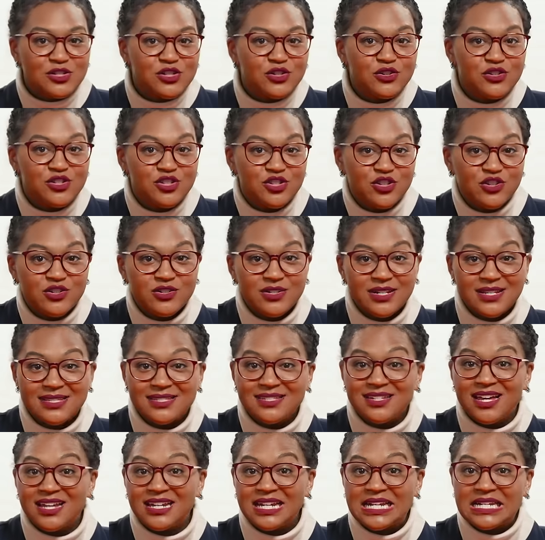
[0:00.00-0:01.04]
you're certain it's
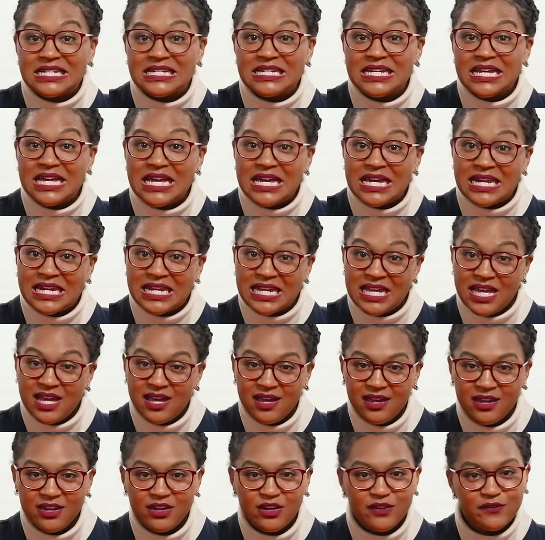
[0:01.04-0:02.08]
not a dud,
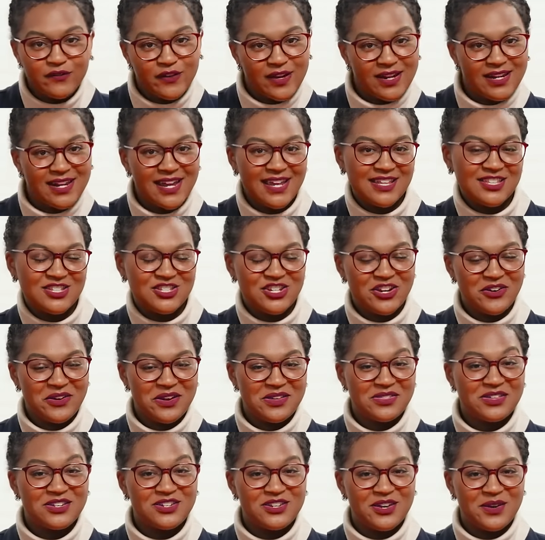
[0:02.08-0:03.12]
your friend hands Jerry
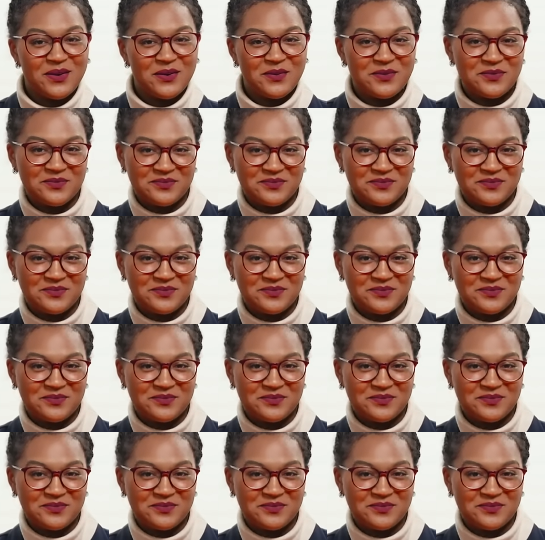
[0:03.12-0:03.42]
the dough.